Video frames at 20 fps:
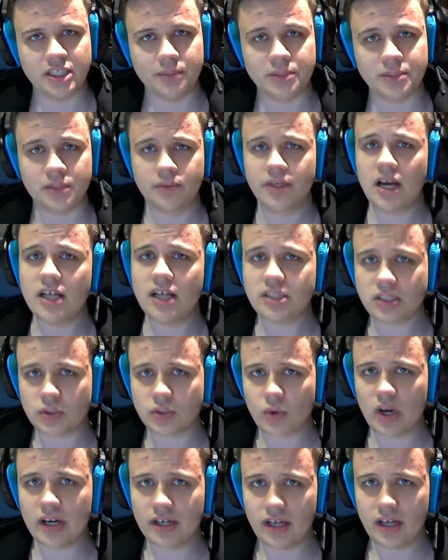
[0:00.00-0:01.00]
So not
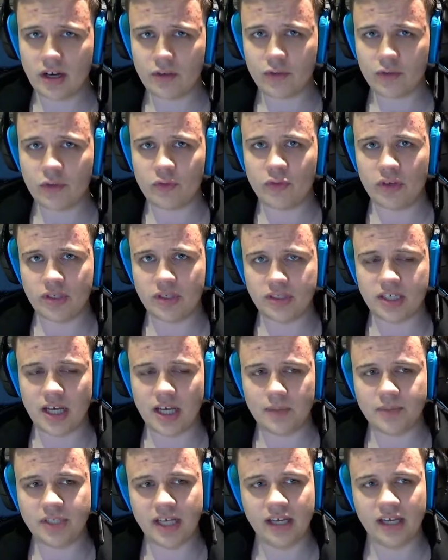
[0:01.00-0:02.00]
strong enough for the
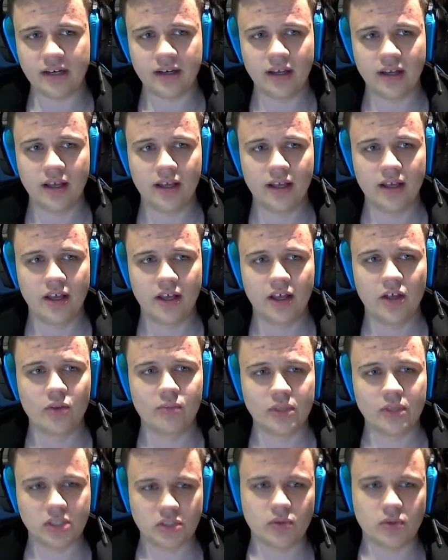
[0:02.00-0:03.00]
top 10,
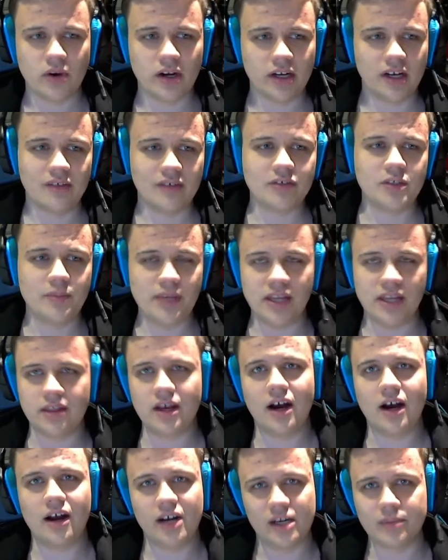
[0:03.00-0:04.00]
but strong enough to be in the
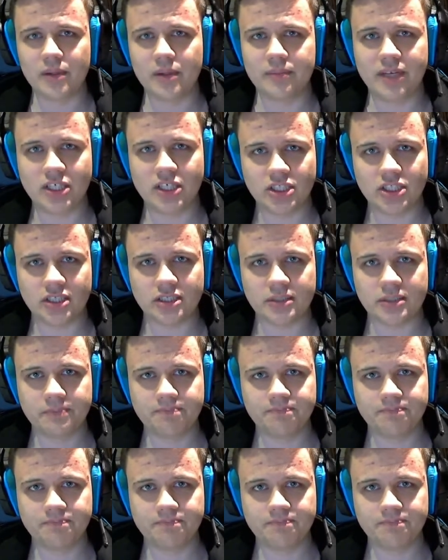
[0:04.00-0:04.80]
honorable mentions.